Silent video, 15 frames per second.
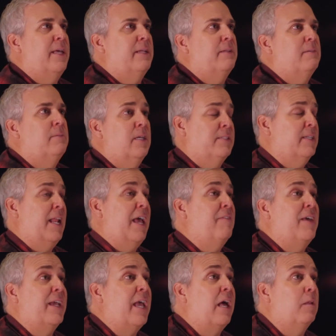that doesn't have
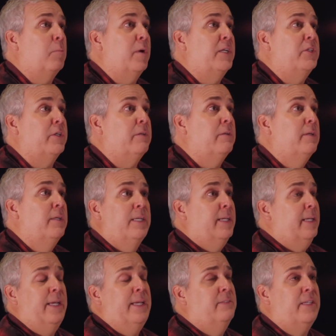that calibration.
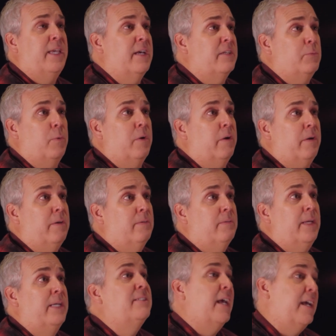It's guesswork.
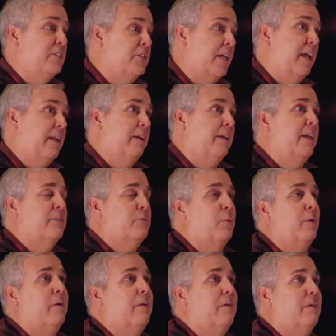It's educated
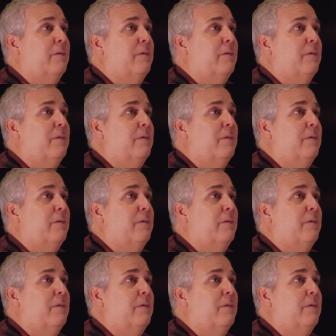guesswork.